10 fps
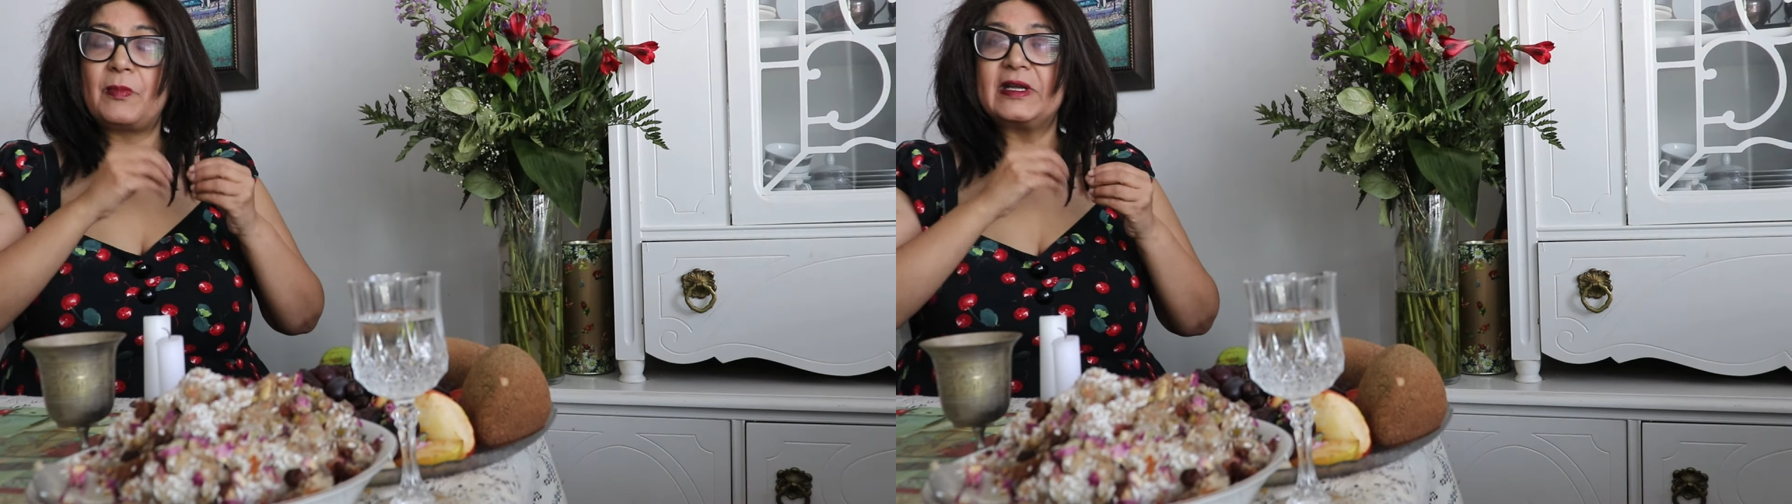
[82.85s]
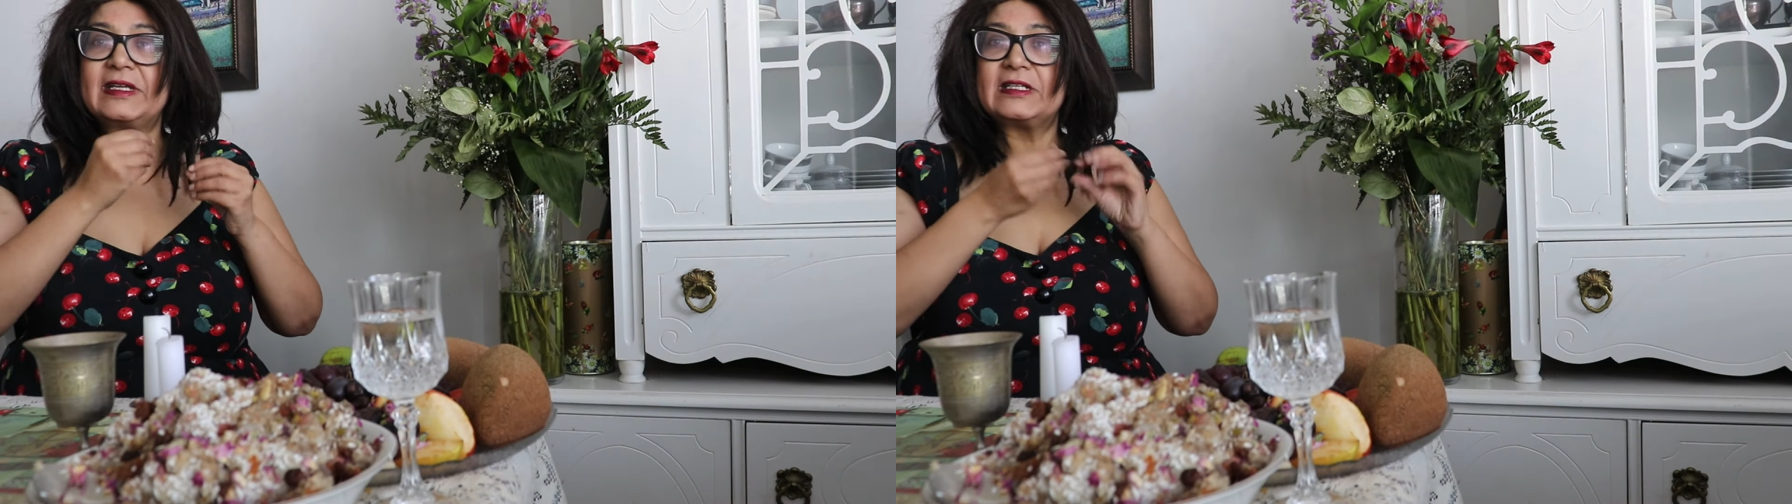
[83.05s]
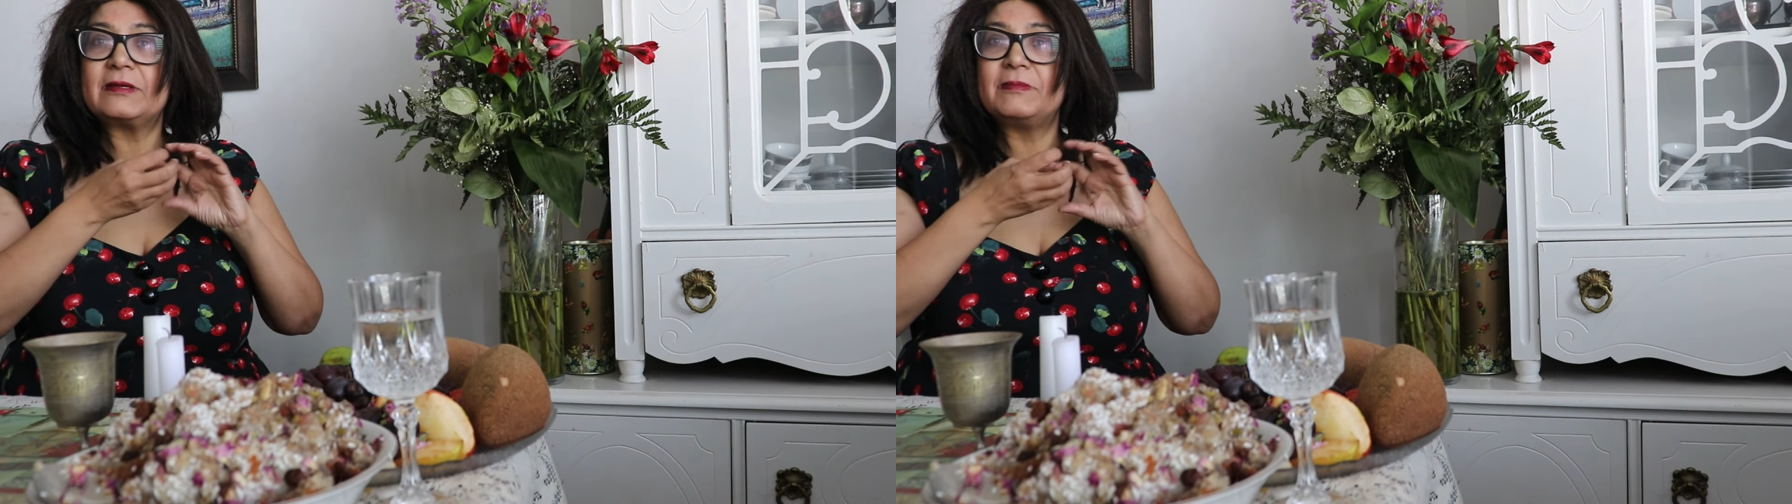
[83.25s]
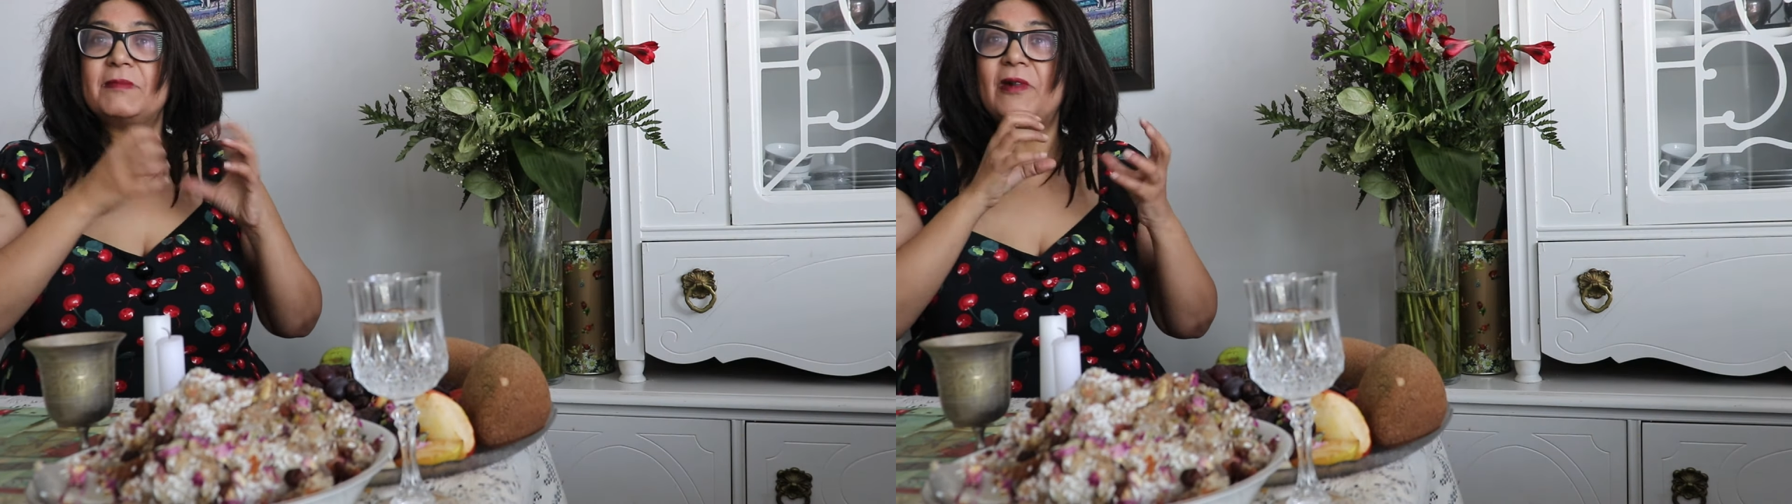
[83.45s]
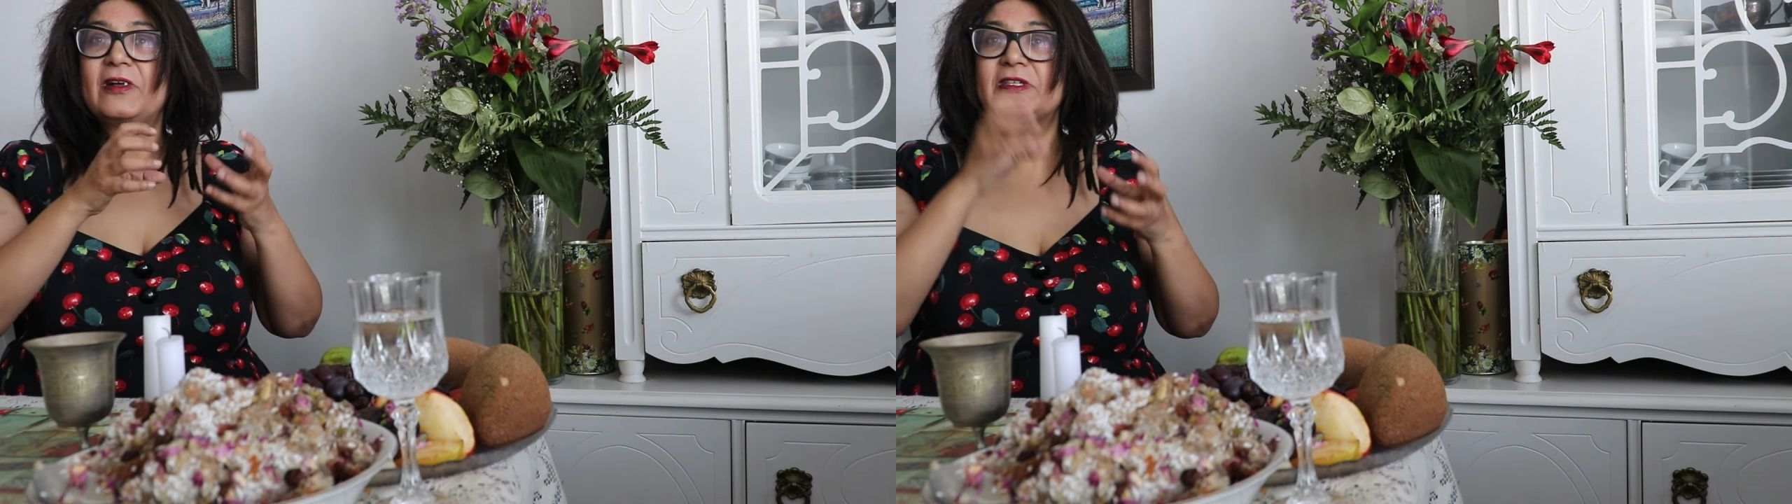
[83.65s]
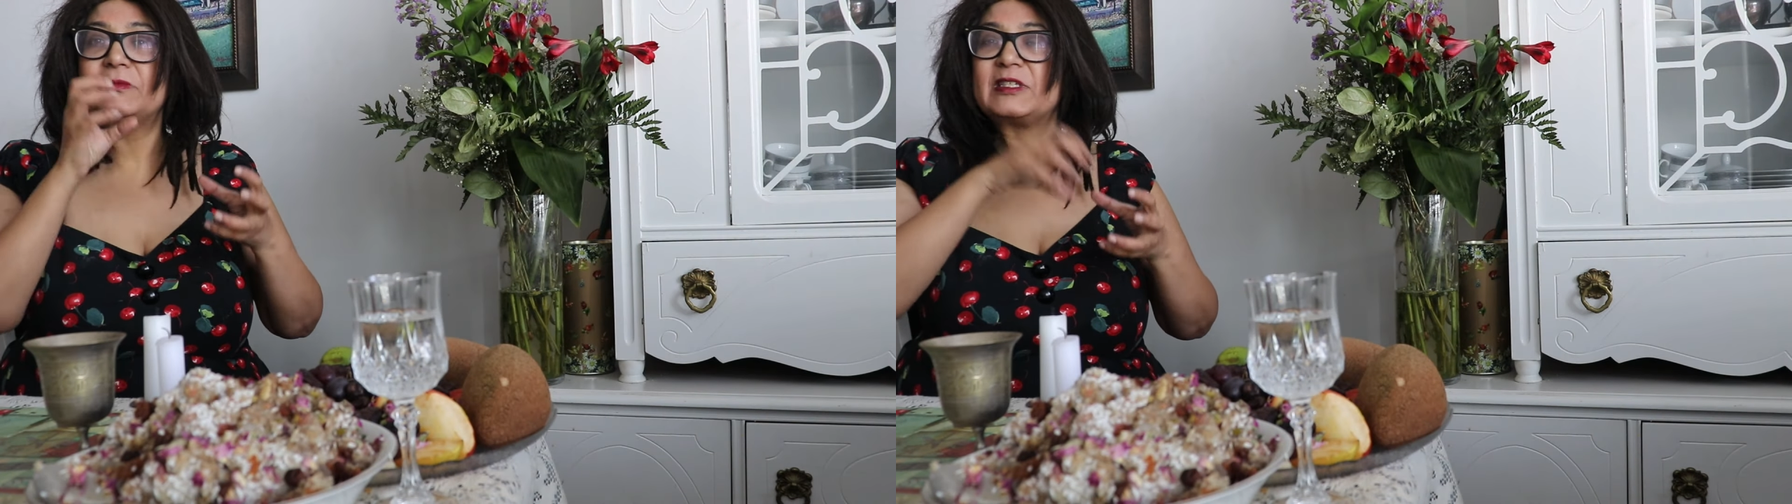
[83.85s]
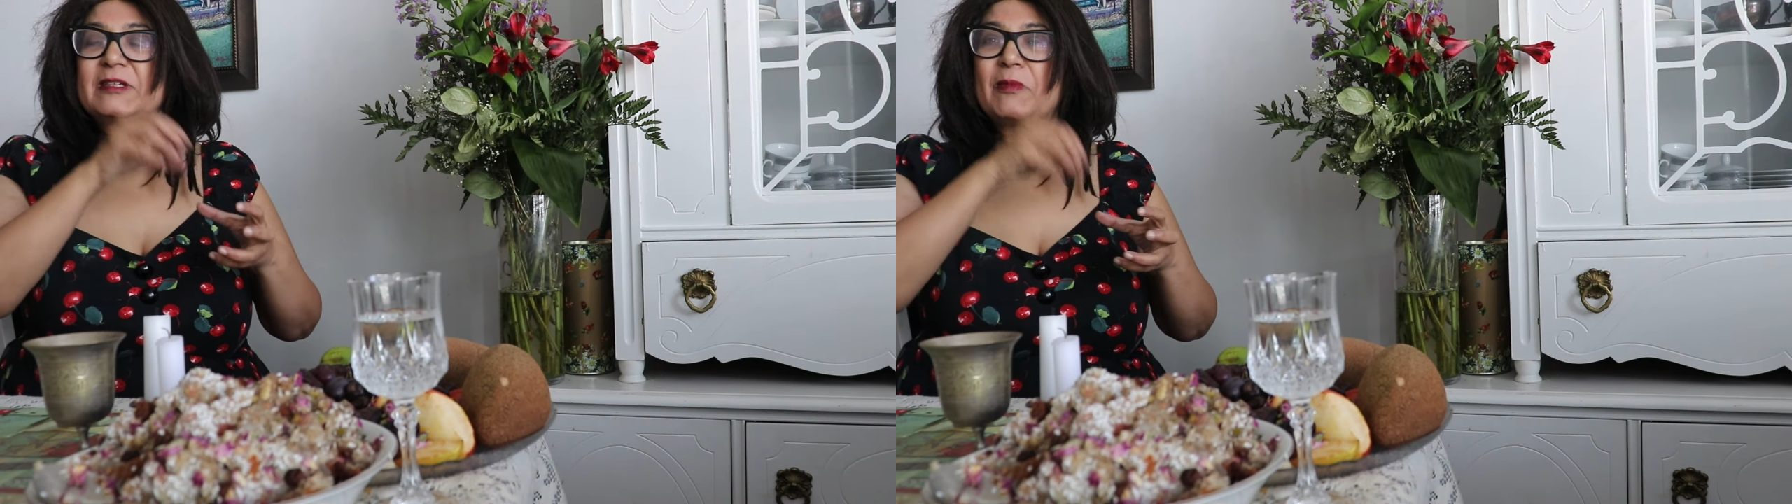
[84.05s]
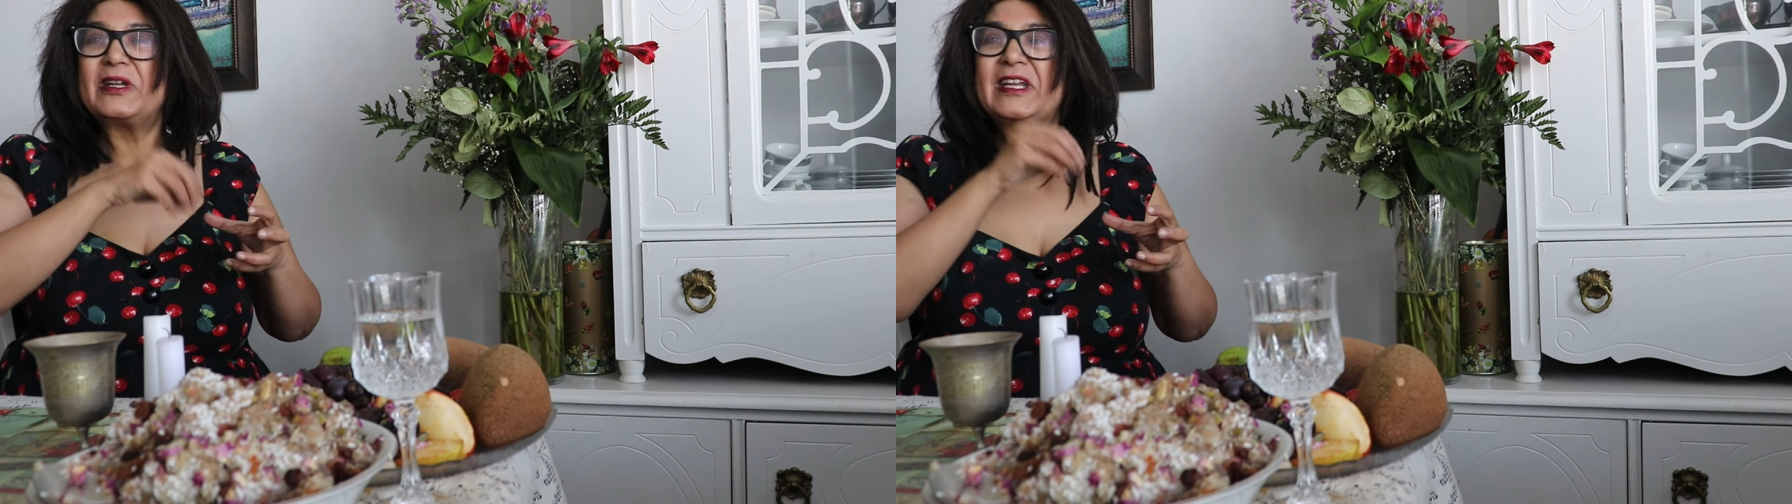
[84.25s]
put into meatballs and
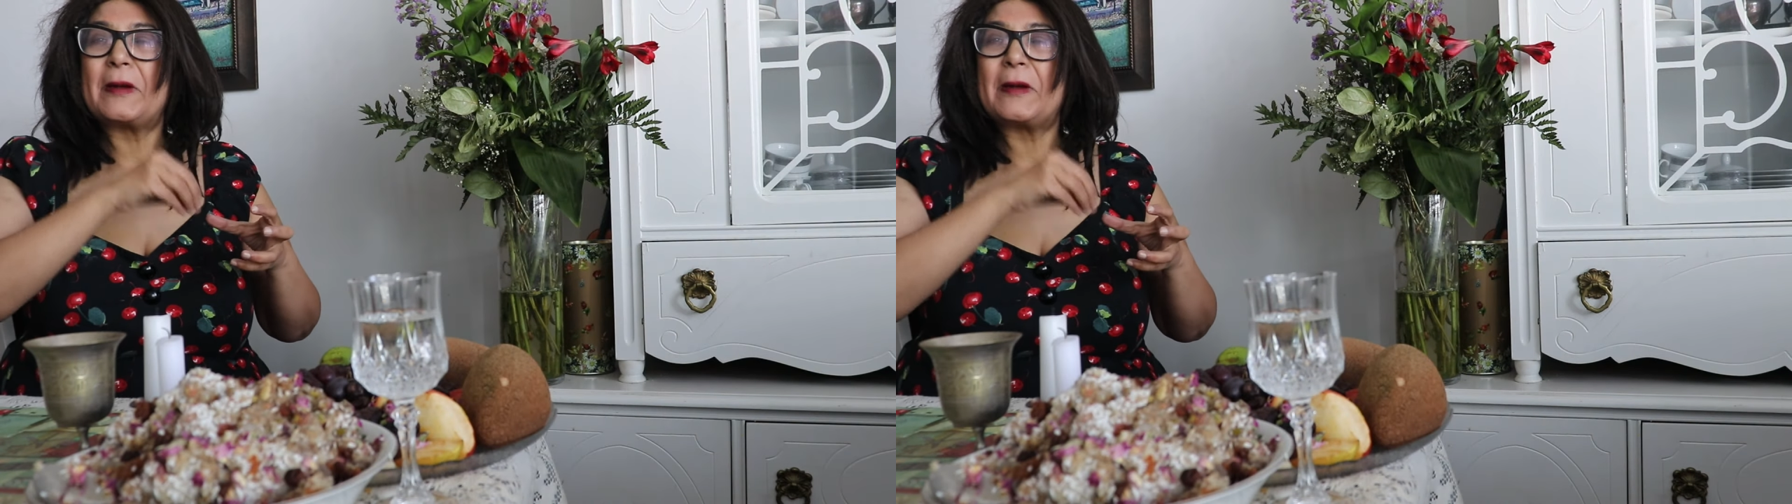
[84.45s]
just put